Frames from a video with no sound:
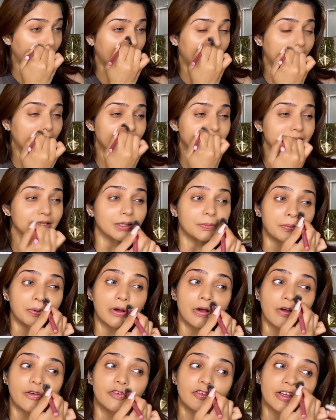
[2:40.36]
It's the
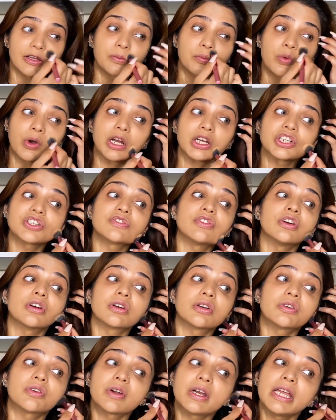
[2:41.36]
perfect brush for
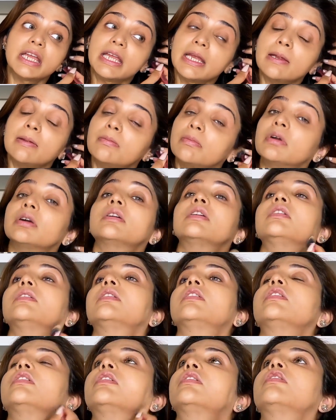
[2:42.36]
cream,
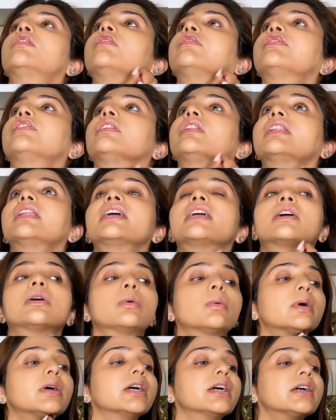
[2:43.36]
for
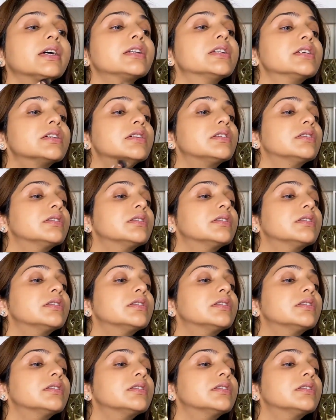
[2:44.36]
liquid,